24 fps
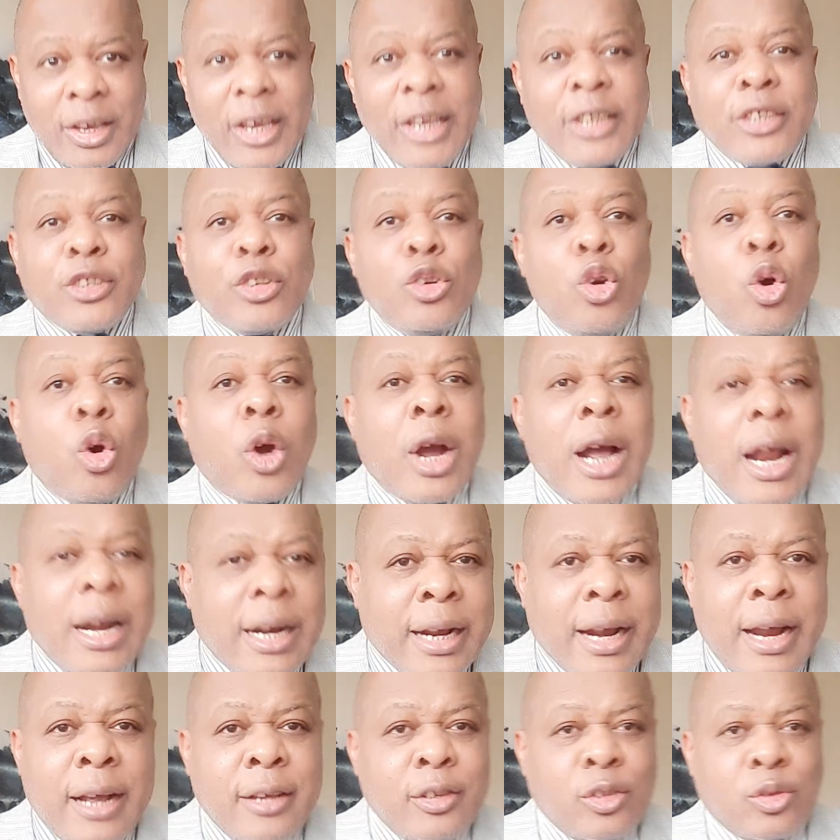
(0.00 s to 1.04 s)
Each
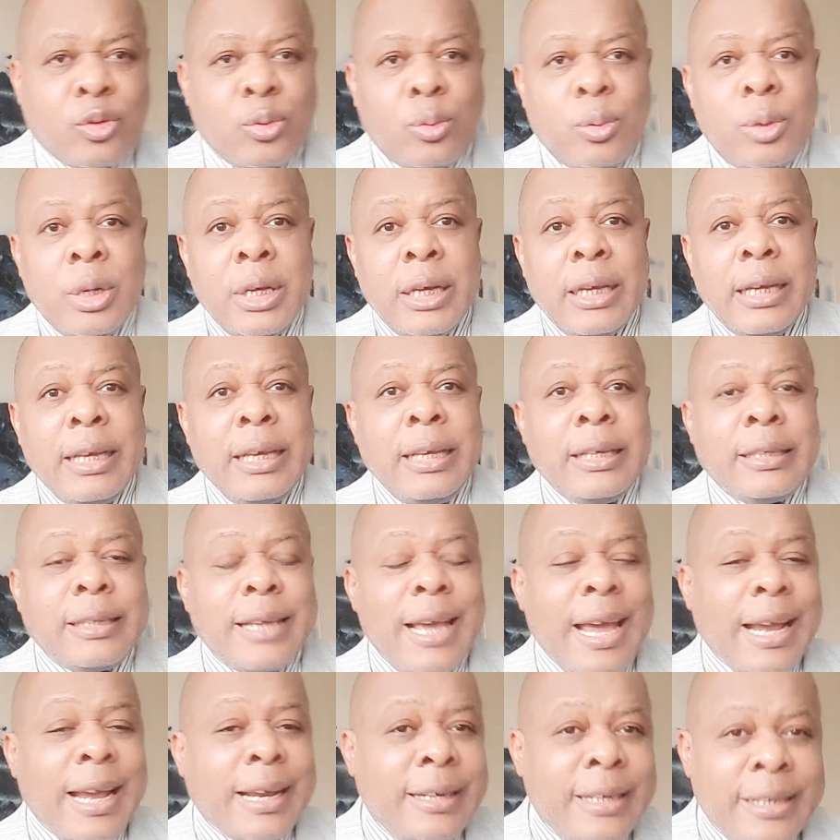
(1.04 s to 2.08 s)
local council,
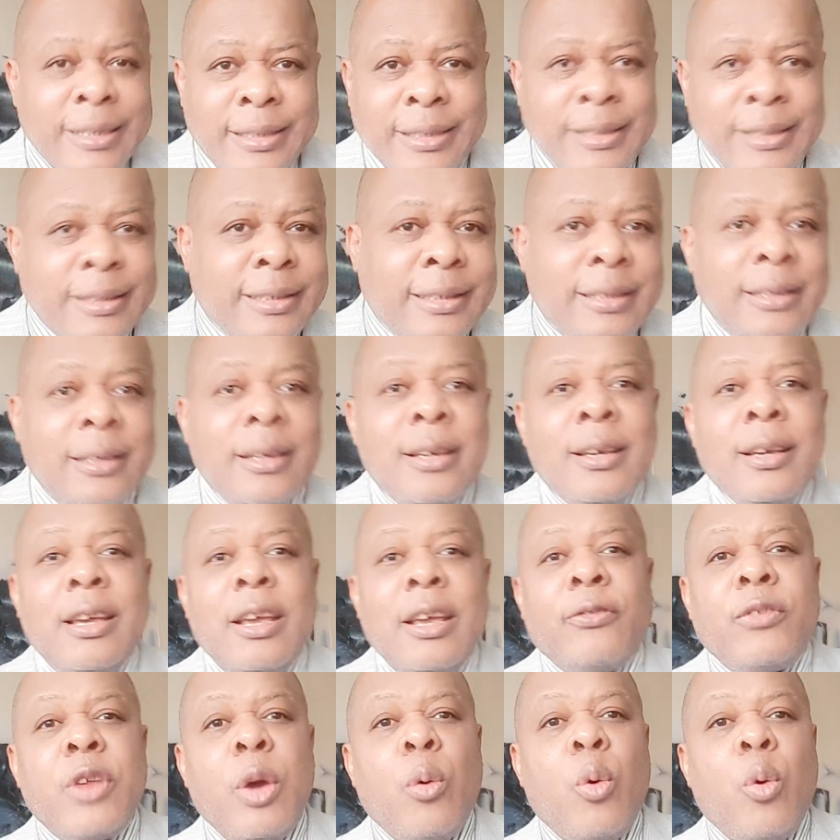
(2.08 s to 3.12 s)
each ethnicity,
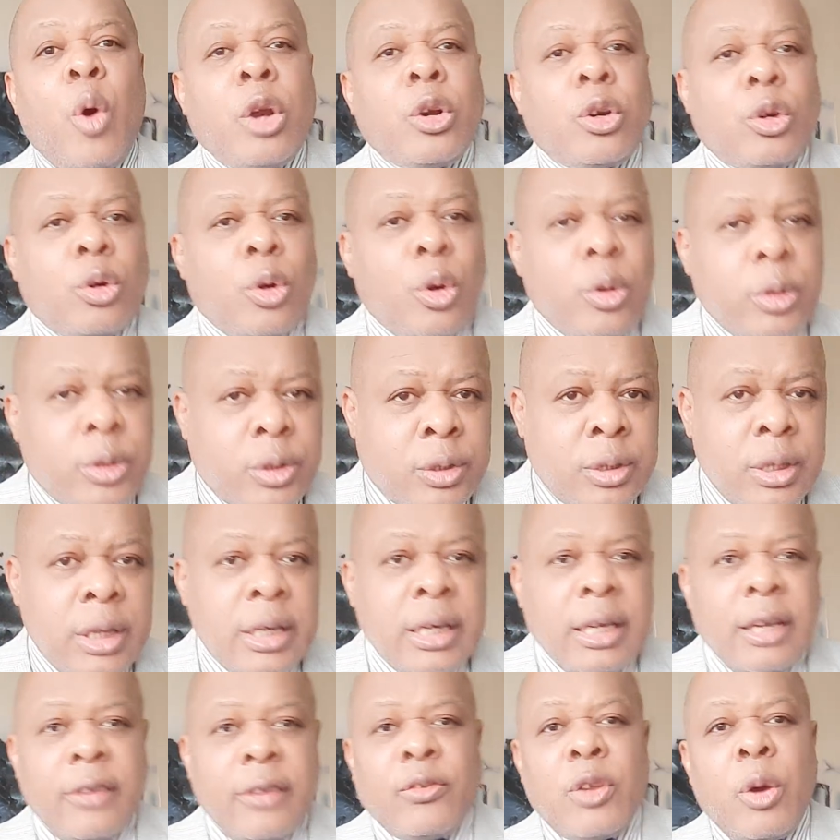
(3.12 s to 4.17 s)
if they want roads,
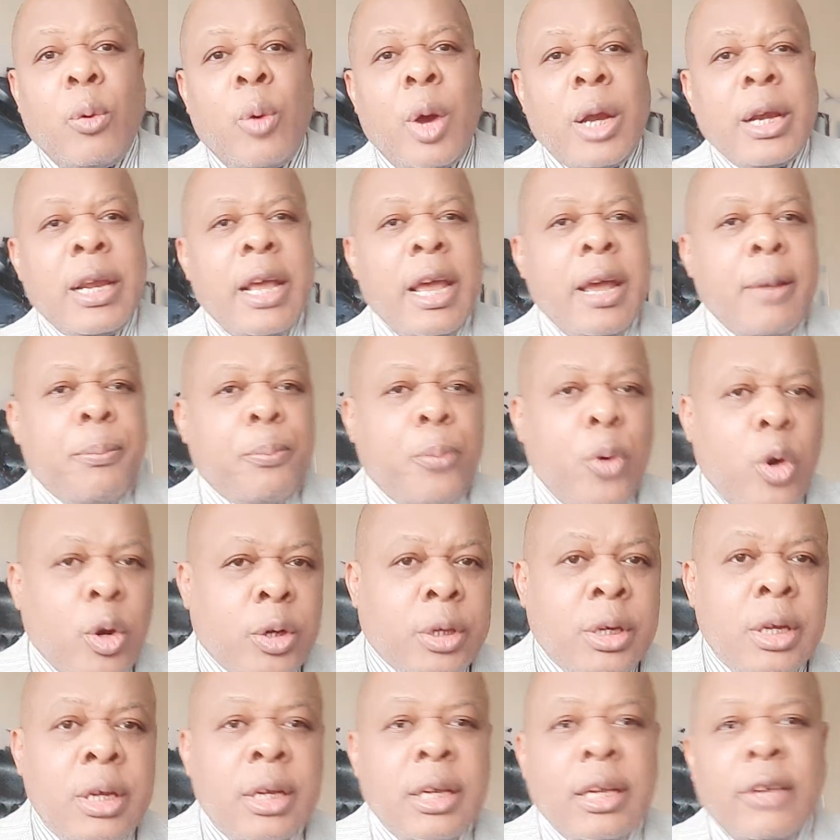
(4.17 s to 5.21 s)
if they want
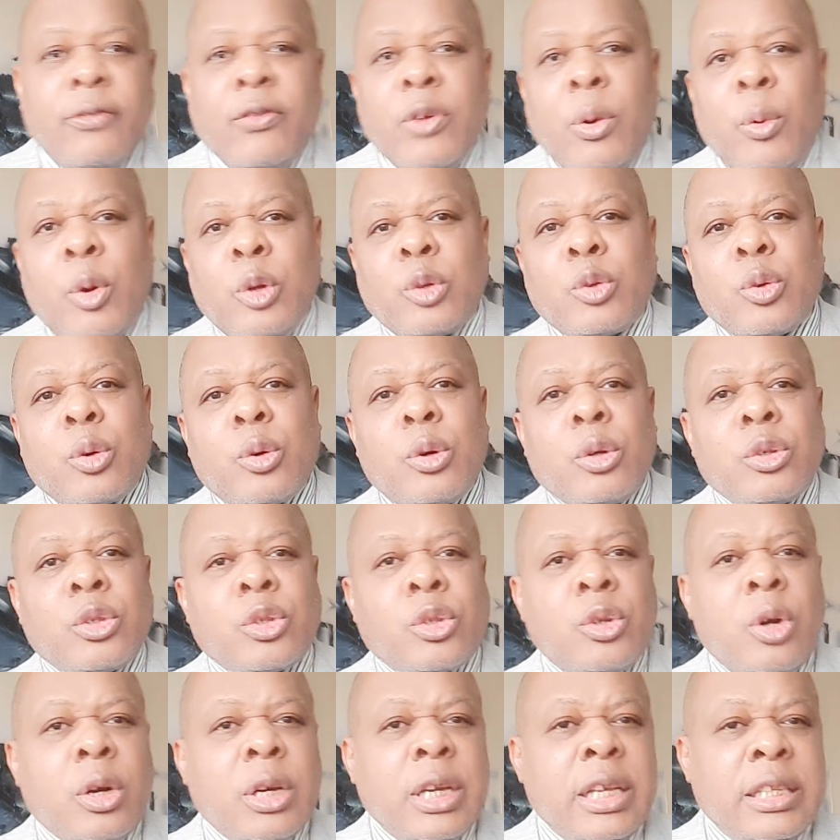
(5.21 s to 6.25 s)
airport, if they want to
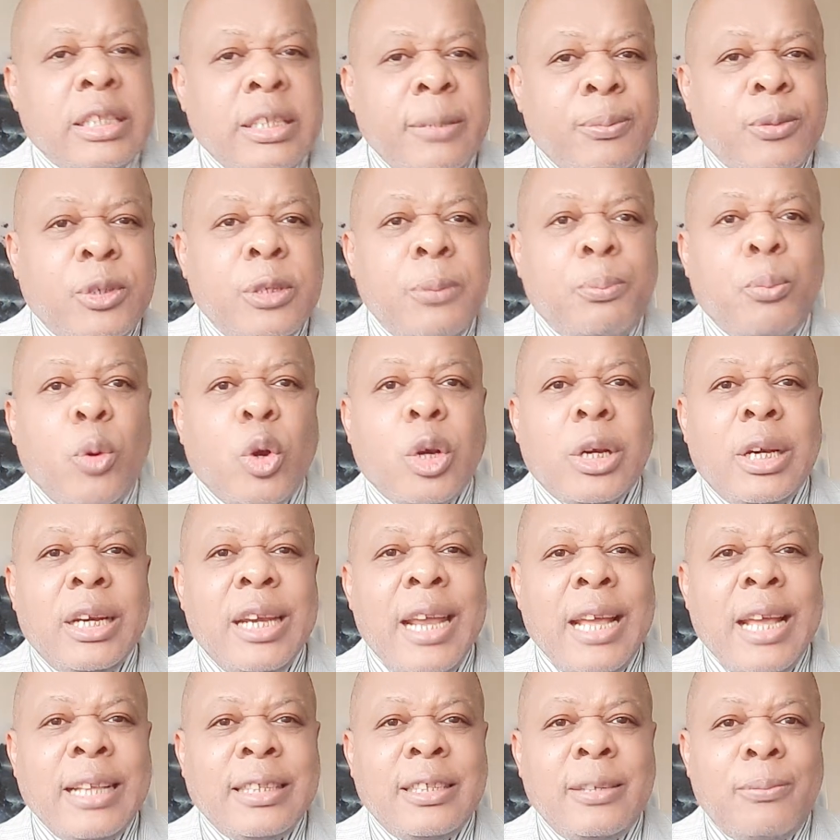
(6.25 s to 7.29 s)
construct the deep sea port,
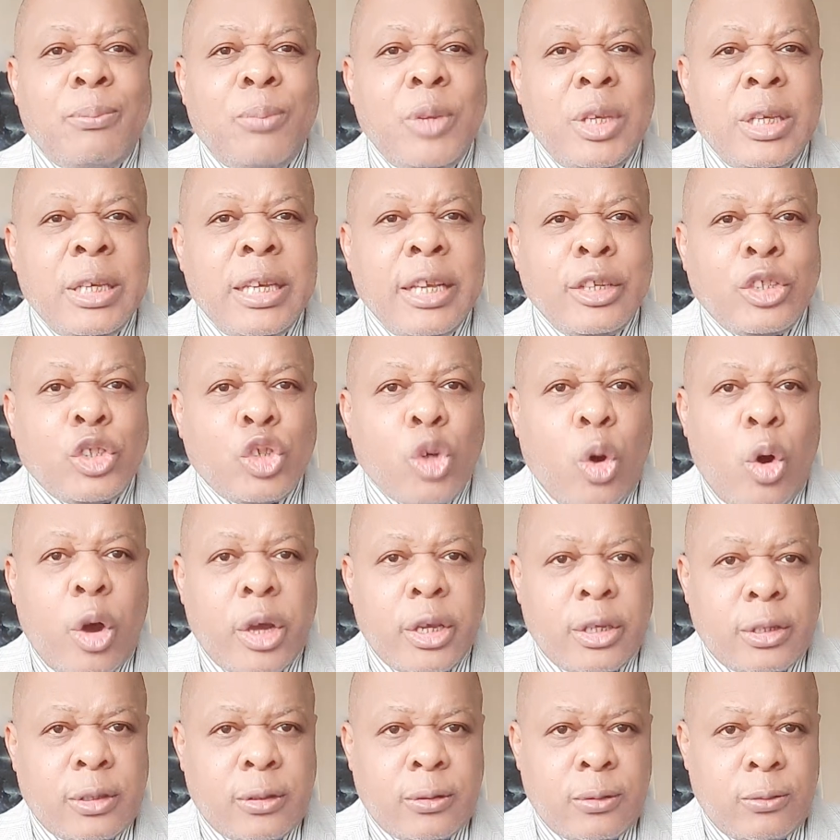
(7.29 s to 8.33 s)
let it be the
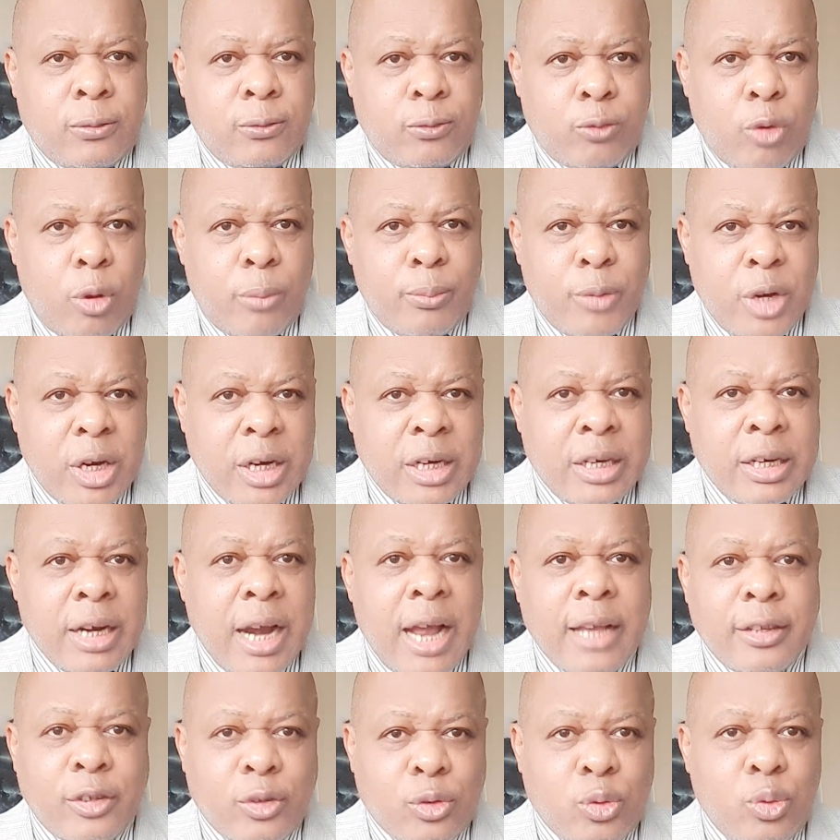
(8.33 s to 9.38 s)
choice from the
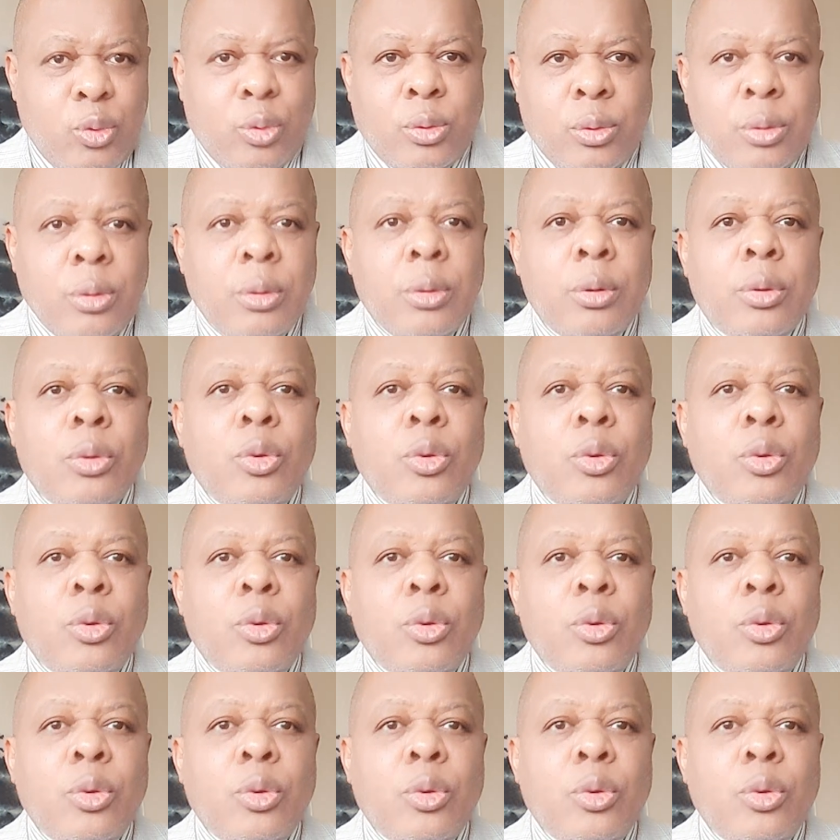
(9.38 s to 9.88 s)
grassroots.